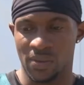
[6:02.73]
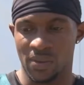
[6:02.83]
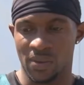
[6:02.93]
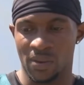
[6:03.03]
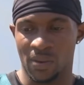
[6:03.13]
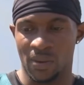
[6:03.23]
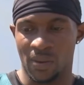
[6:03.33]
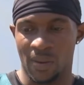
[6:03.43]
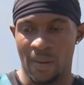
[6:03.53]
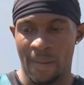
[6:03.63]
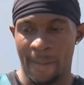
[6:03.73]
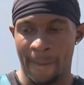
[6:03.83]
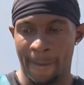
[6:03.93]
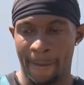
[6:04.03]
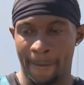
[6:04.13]
In week 7,
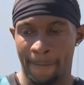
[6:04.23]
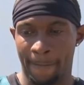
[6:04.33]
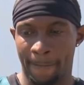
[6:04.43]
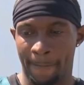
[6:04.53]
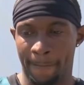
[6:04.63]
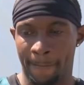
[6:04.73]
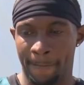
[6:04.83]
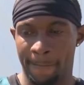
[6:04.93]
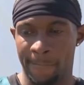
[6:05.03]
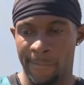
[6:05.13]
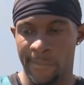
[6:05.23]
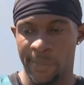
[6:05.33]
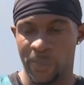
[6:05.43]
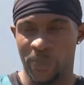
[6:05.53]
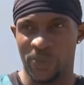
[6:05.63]
Coach Burdett saw an opportunity
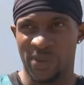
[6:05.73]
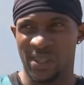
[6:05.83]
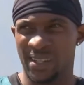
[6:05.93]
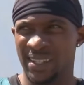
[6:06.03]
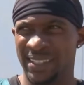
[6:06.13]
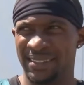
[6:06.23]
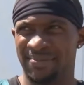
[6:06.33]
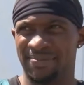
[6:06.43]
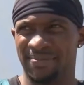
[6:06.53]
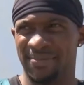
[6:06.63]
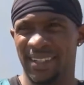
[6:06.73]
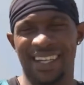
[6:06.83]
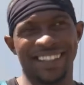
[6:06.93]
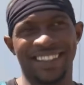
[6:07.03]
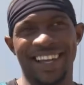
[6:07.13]
to give his side a boost with the
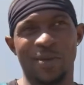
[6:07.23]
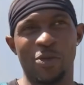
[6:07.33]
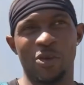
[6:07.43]
trade